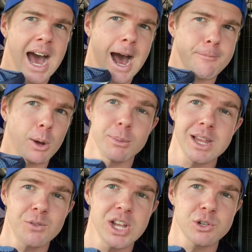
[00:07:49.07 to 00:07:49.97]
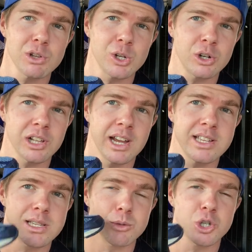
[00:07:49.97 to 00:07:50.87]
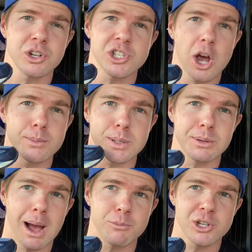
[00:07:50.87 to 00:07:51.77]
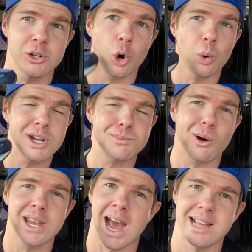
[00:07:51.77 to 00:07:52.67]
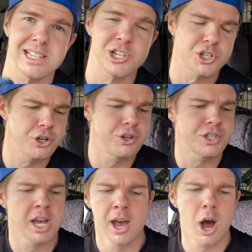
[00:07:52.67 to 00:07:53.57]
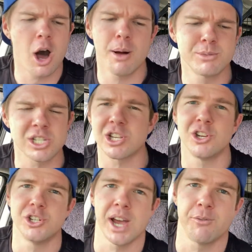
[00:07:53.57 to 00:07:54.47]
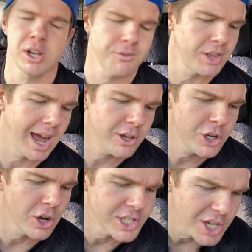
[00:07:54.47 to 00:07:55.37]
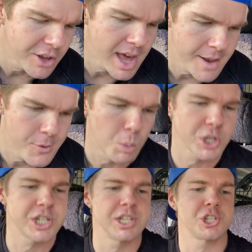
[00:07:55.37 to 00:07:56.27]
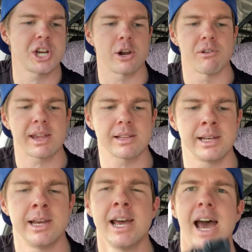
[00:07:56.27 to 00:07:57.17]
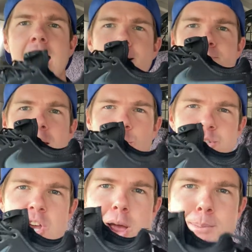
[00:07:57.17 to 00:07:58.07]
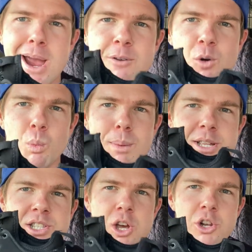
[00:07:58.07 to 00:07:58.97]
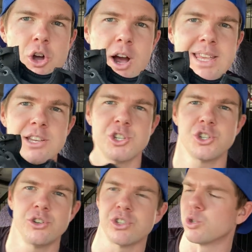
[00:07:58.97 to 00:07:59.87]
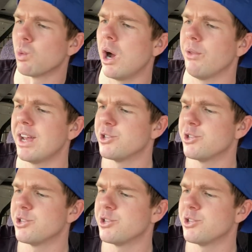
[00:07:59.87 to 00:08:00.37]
Um, I'm going to give these a really good clean, some sugar soap, some gumption. Always buy your Asics shoes. I'm just a huge advocate for that. You guys know that if you're watching this channel regularly. Um, and also a pair of women's Nike shoes as well.